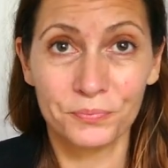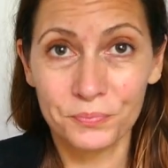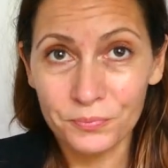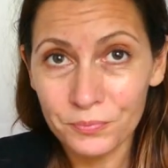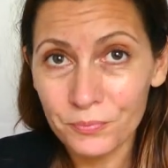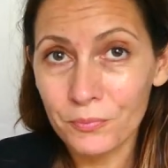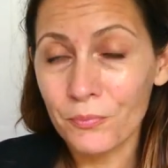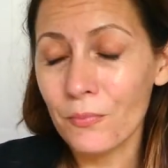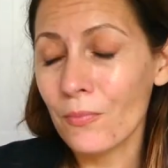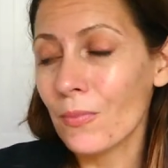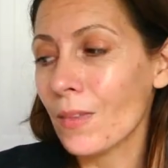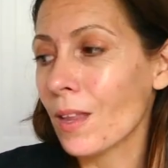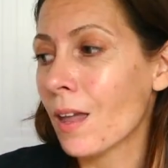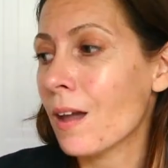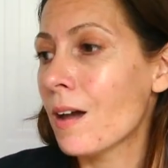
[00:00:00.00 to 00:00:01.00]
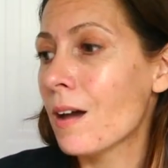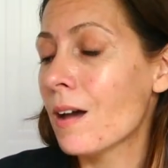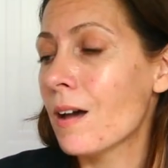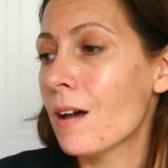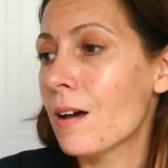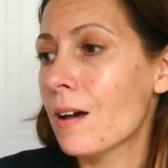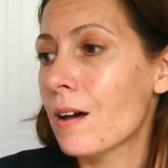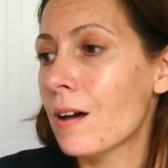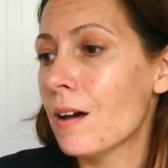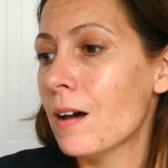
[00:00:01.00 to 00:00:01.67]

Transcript: Nobody speaks.